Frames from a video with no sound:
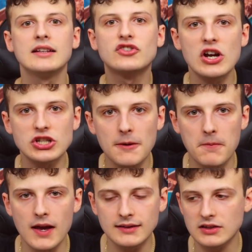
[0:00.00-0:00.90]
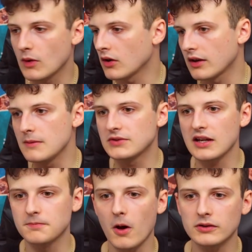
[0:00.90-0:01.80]
Trisha Paytas went on
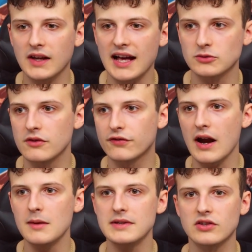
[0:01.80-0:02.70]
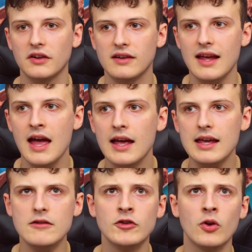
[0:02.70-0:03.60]
Keemstar's podcast with of Frenemies hoodie,
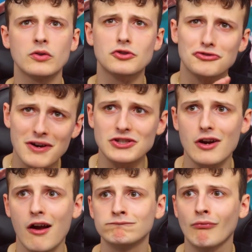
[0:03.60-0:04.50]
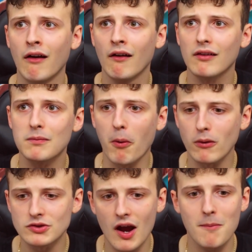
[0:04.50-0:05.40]
even though Trisha
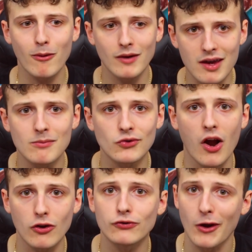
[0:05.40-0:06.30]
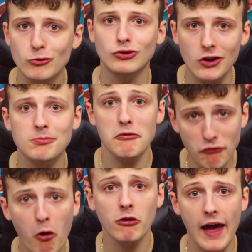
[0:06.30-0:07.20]
spoke shit about Keemstar a few days
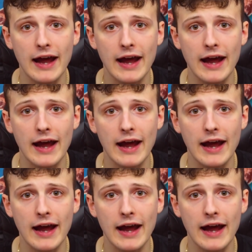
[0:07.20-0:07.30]
before